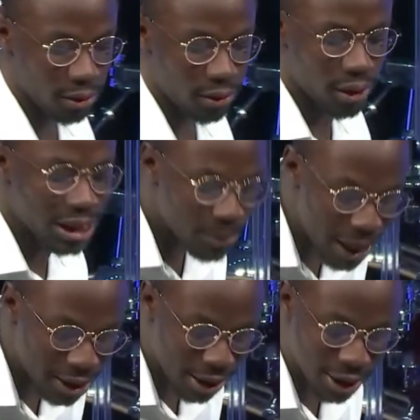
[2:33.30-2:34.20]
This
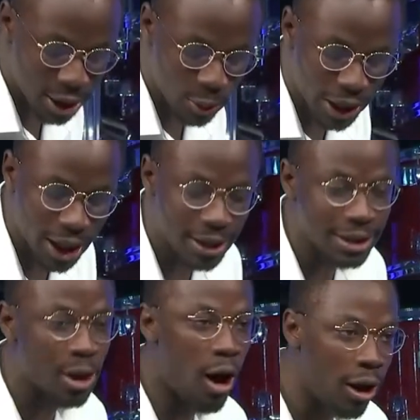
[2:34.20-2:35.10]
message this weekend
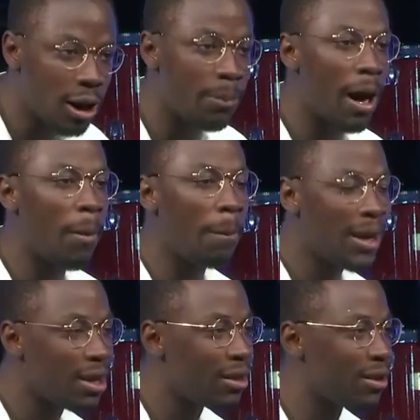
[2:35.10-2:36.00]
is all about
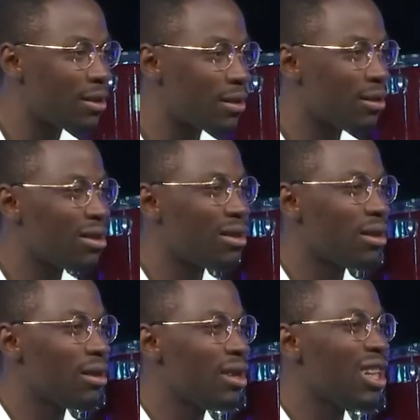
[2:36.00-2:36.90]
peace.
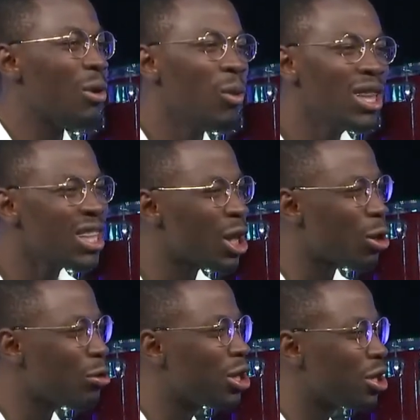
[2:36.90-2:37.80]
And what does a
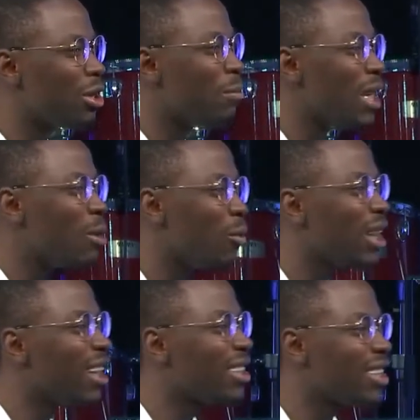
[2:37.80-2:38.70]
Christian mean when
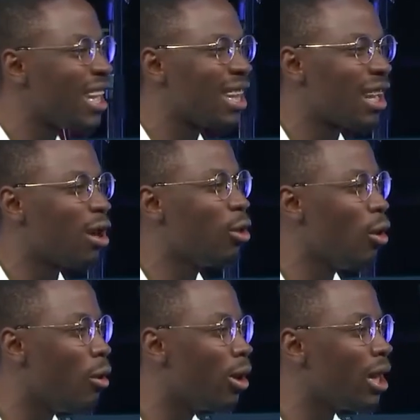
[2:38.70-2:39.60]
they say that our
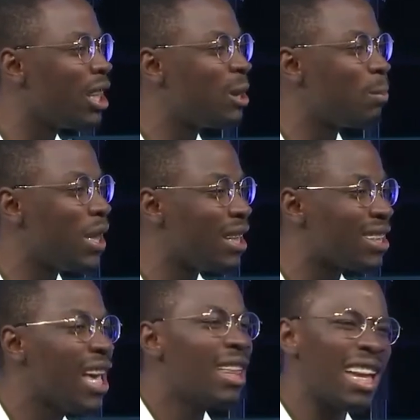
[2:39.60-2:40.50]
Lord is
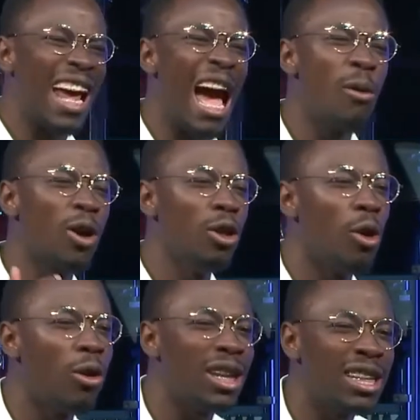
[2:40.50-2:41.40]
peace, that our
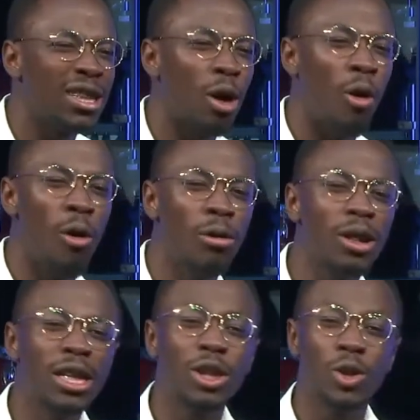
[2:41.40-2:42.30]
Lord is the
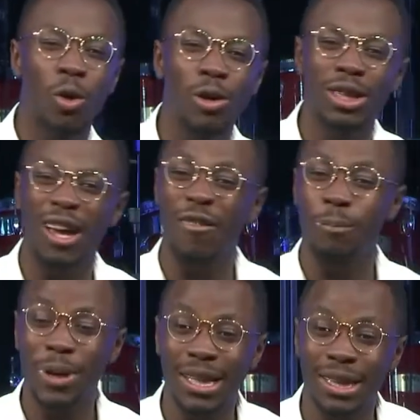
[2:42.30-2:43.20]
only source of
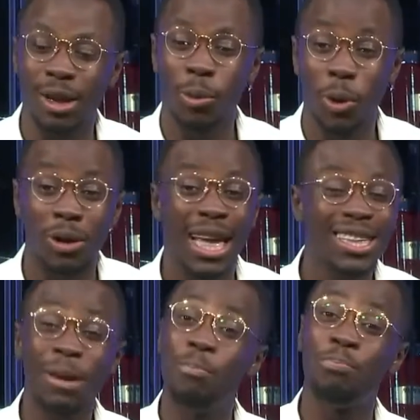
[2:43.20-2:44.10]
peace in the world?
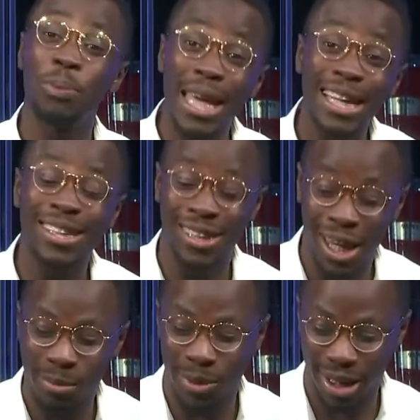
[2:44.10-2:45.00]
That's a big
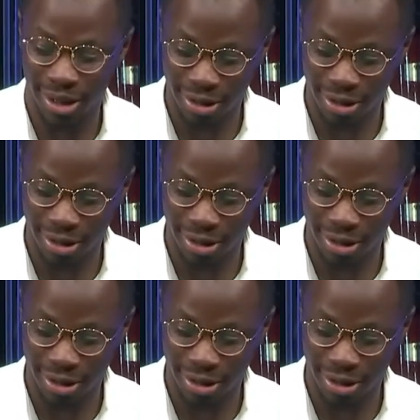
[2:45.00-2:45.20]
statement.